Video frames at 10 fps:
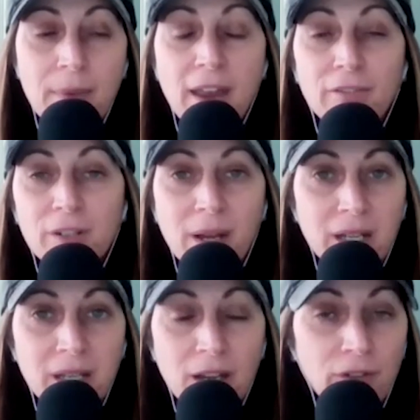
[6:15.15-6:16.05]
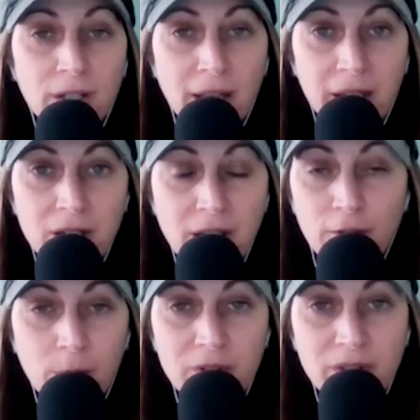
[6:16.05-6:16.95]
everybody, every client,
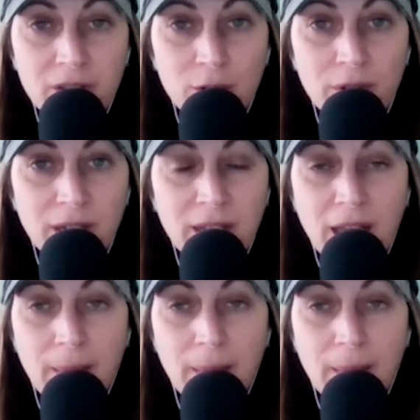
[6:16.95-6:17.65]
every person is unique,